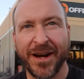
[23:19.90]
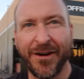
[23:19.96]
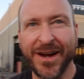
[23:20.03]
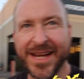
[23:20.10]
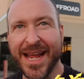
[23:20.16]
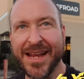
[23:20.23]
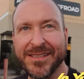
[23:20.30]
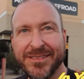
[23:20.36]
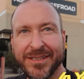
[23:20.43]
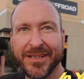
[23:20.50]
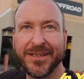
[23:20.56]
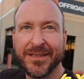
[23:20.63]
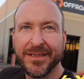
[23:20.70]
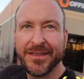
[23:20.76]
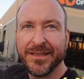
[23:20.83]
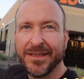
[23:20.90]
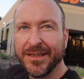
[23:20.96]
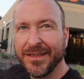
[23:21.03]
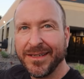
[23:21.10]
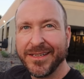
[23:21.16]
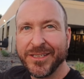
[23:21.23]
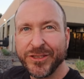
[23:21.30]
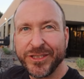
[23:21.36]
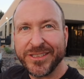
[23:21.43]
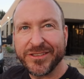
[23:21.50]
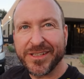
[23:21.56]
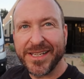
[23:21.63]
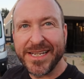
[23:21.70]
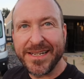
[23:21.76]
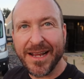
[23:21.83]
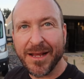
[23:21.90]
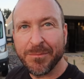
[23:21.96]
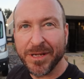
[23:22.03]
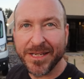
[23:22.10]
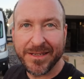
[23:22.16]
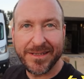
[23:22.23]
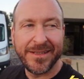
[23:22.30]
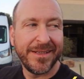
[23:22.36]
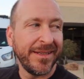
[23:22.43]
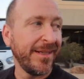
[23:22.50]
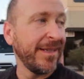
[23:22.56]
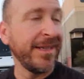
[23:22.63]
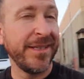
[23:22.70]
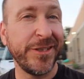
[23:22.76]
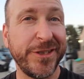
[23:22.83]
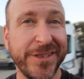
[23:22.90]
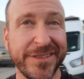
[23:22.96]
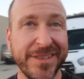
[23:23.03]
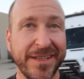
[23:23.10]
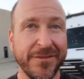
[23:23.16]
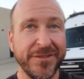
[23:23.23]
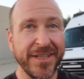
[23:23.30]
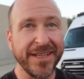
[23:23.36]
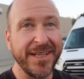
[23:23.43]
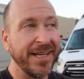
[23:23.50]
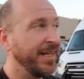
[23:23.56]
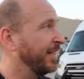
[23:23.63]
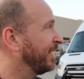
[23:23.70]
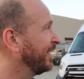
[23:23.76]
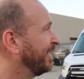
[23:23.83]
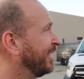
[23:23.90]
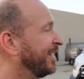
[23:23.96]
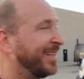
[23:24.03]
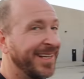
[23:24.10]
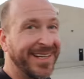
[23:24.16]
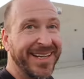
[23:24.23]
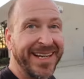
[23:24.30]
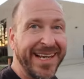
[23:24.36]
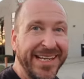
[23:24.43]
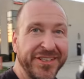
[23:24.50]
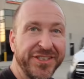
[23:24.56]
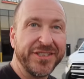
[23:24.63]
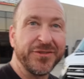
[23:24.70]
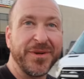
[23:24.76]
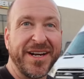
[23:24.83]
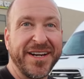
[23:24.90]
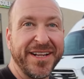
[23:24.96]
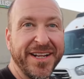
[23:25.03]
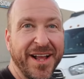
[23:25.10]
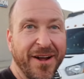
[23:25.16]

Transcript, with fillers: All right, guys, she's cleaned up, she's lifted, and she's ready to